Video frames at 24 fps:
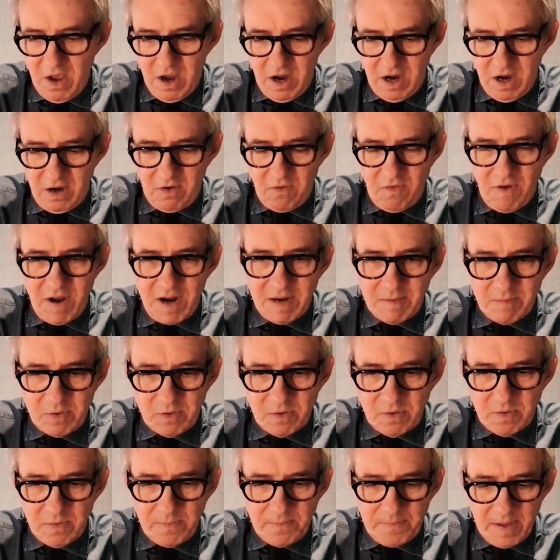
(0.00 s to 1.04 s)

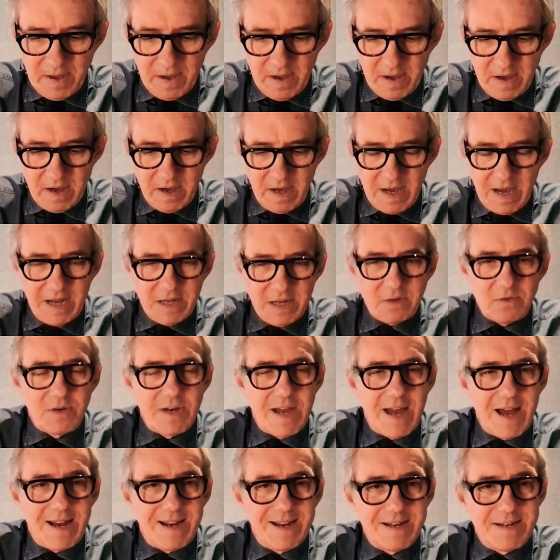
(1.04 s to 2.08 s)
incredible uh, annual
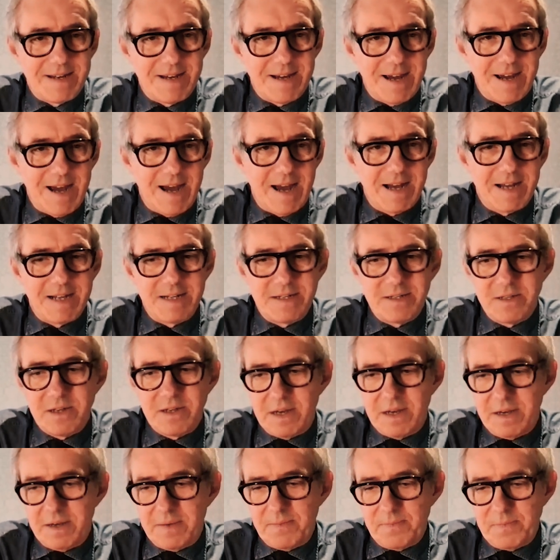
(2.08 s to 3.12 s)
calendar and
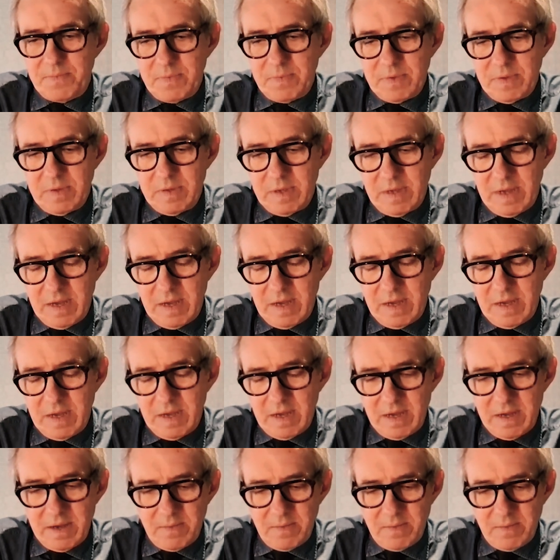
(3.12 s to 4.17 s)
um, uh,
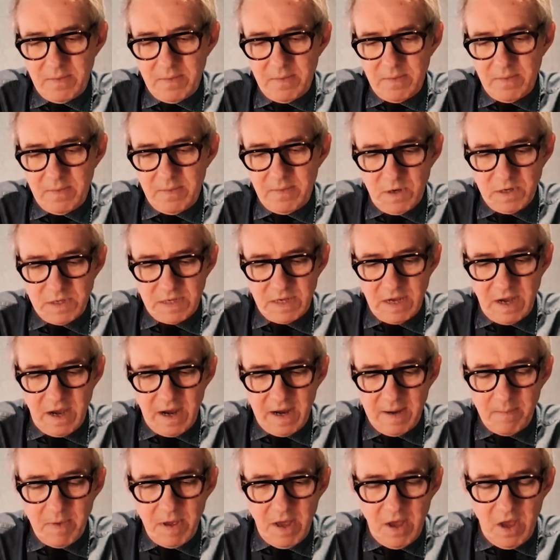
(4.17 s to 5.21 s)
uh,
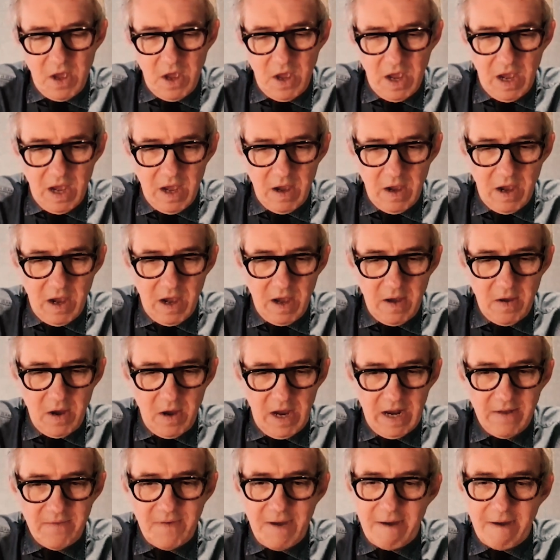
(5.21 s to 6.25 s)
time uh, in
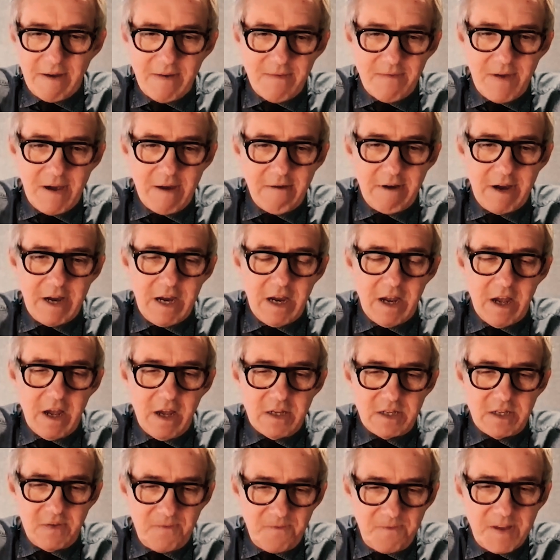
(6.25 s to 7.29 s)
a very, very
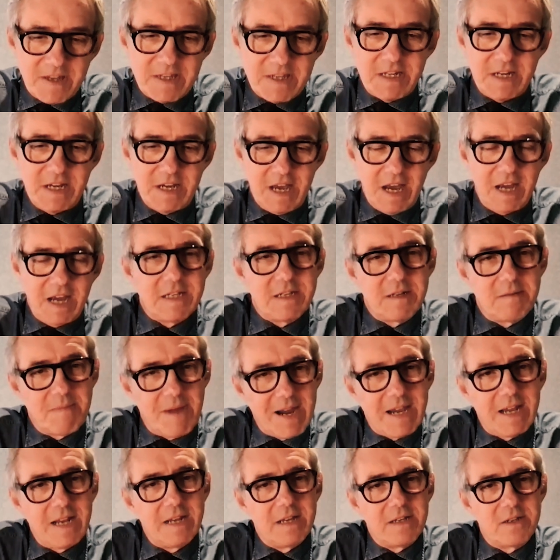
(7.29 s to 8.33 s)
sophisticated
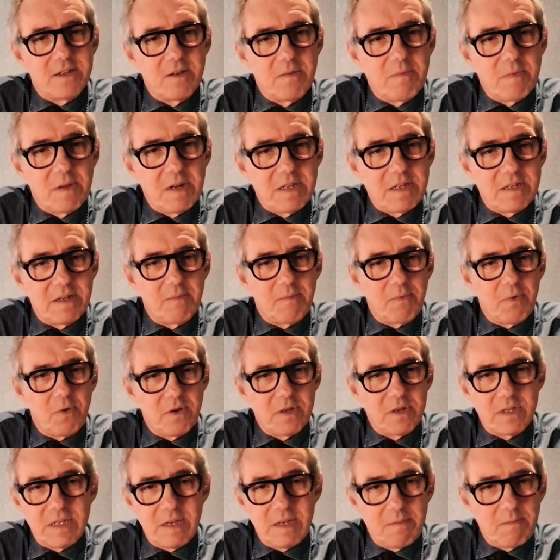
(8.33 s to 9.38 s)
mechanism that is
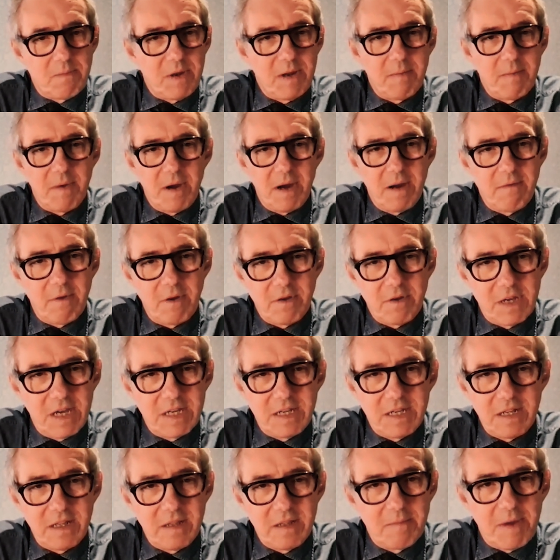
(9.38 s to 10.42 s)
deployed simply by
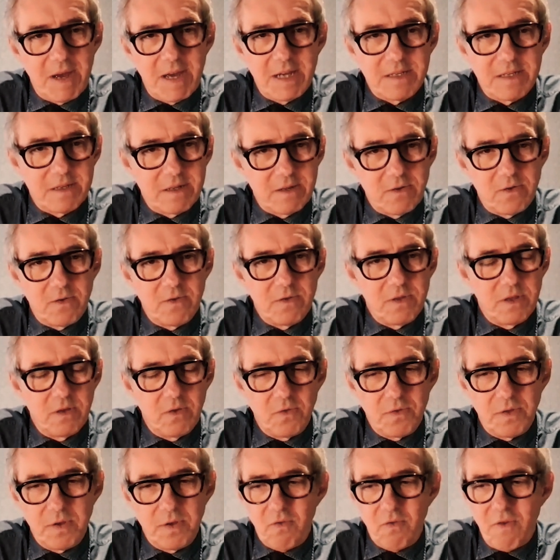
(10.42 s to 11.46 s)
rotating the bezel or,
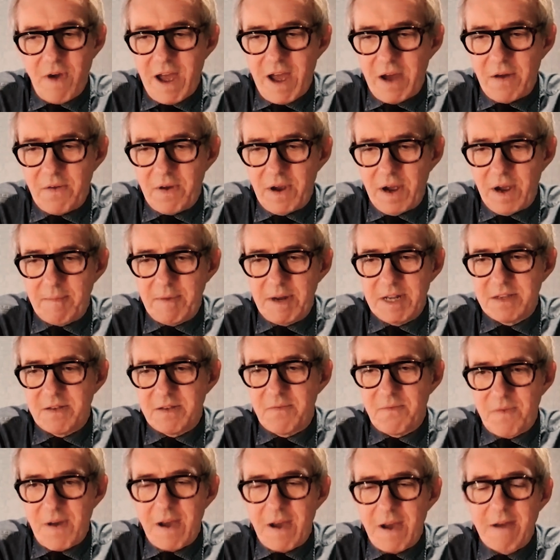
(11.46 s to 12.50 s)
or crown. I mean, it's a
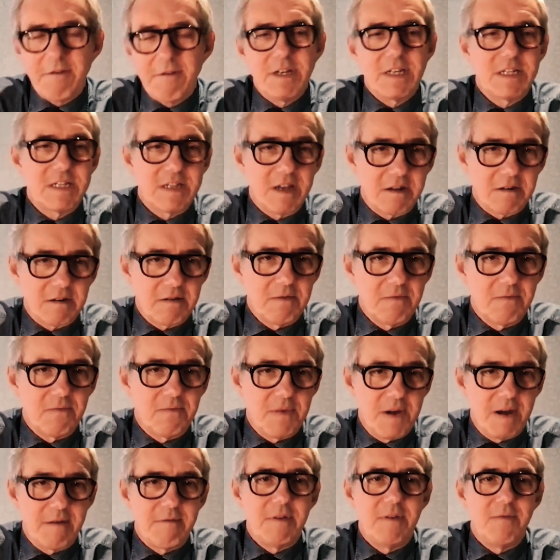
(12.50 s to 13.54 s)
very subtle,
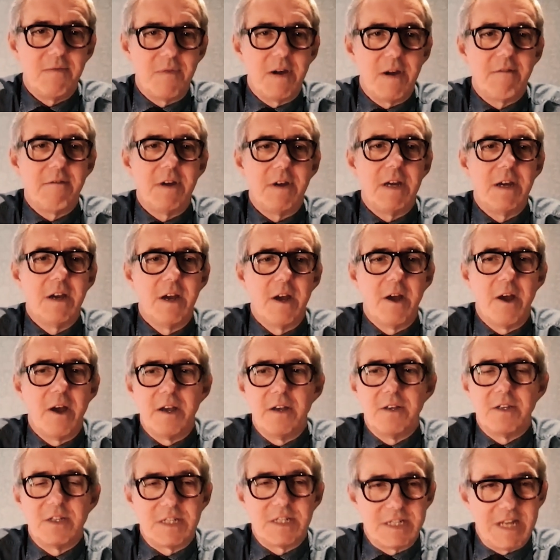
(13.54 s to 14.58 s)
very, very
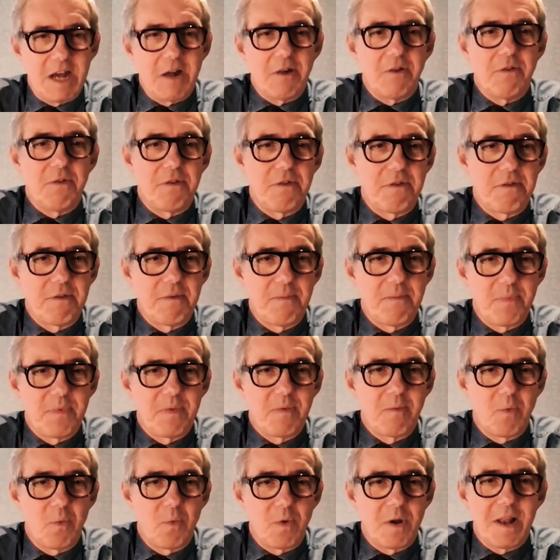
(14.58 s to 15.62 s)
stealth,
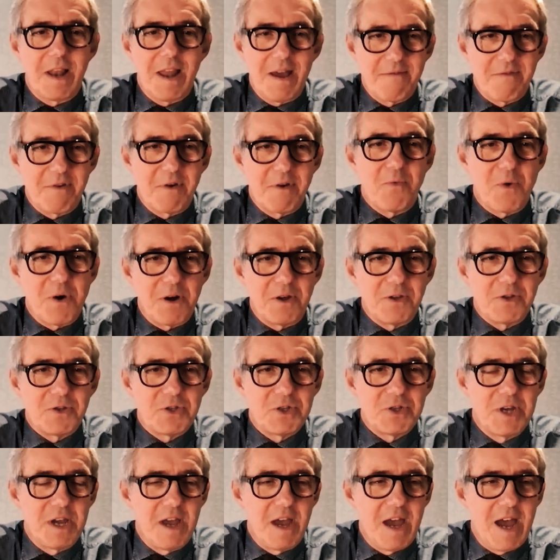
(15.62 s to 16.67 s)
clever watch.
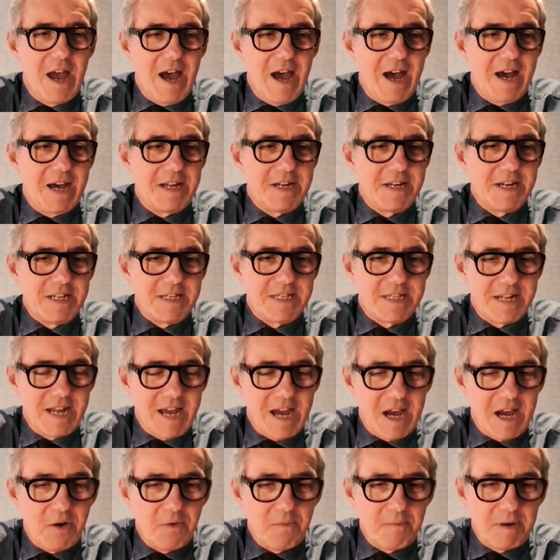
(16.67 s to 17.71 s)
And yep. it's
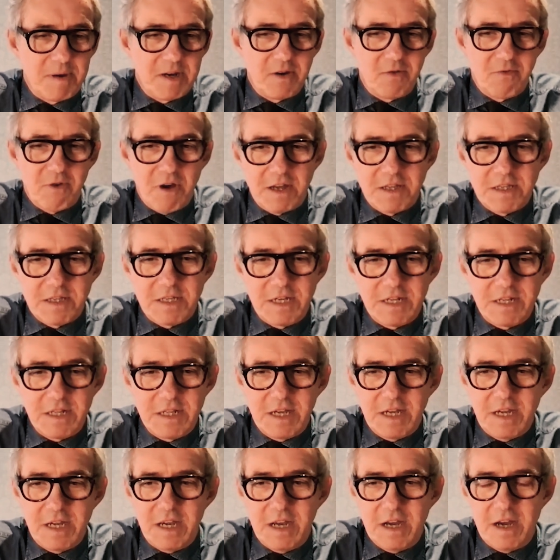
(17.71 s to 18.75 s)
now been granted
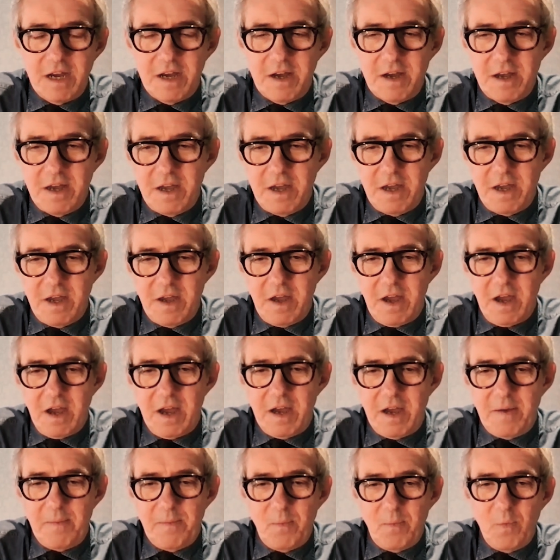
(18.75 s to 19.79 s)
the, uh,
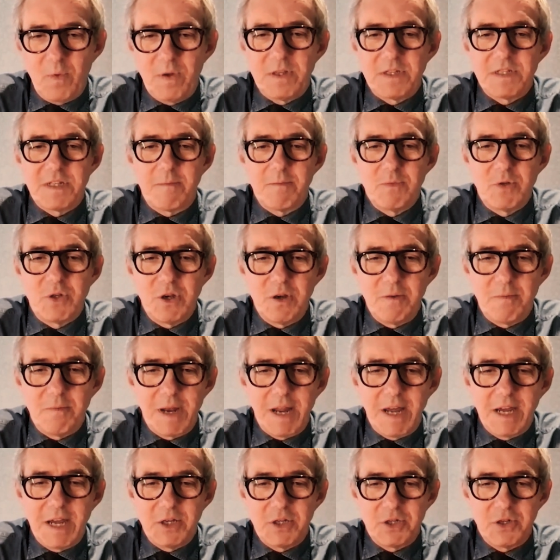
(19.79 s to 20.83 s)
um, with some
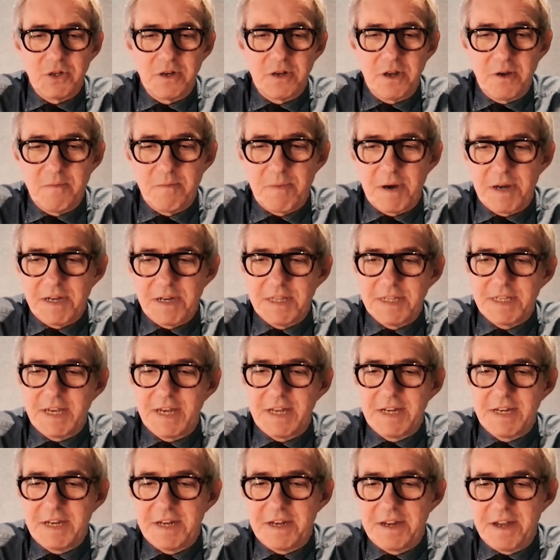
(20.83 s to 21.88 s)
jubilation, no pun
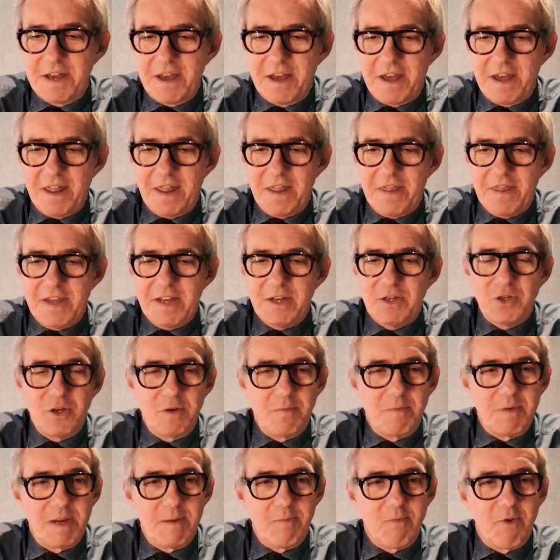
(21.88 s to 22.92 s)
intended, the
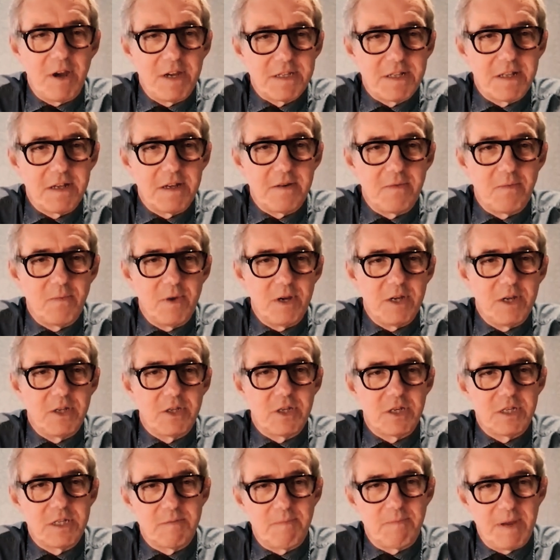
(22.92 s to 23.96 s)
Jubilee bracelet, which
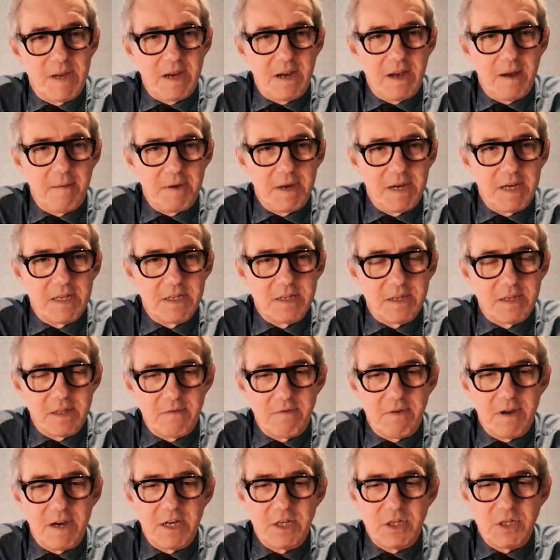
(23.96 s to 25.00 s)
has yeah. been coming into the
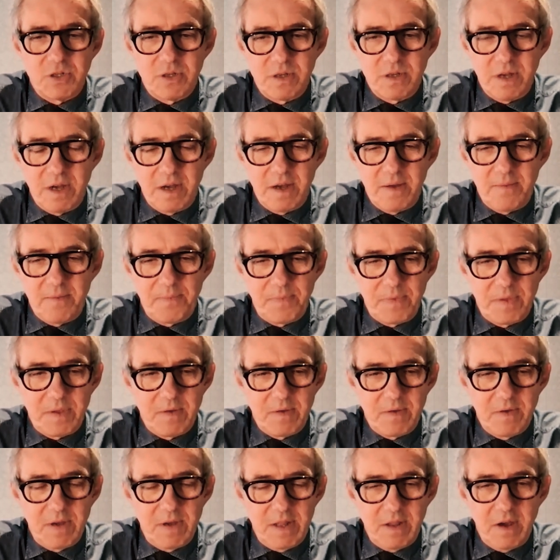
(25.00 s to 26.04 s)
range um,
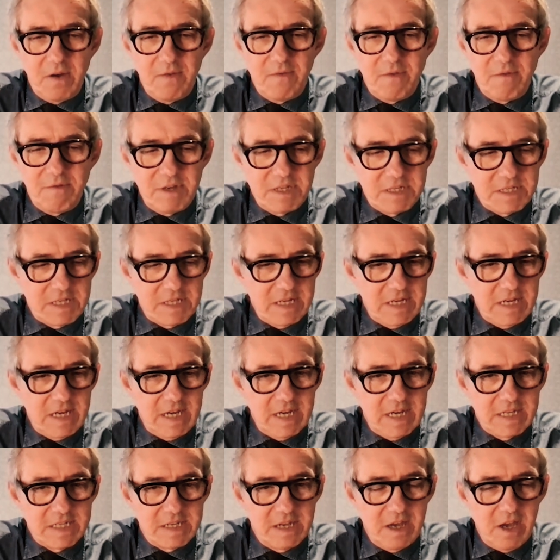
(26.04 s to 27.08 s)
in over recent
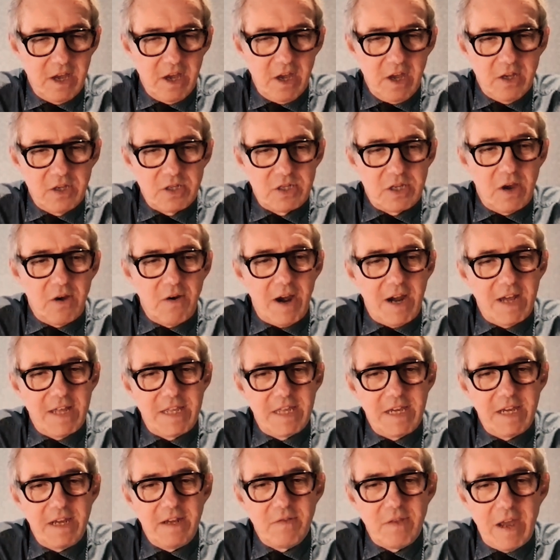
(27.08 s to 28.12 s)
years. So I
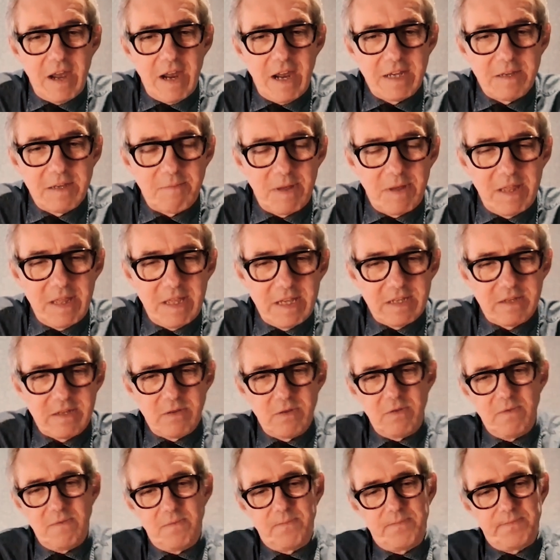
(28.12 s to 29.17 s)
think there has been this
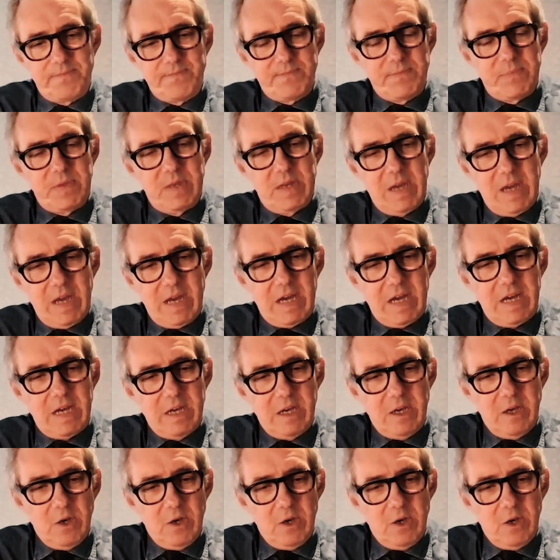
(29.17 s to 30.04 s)
sort of uh,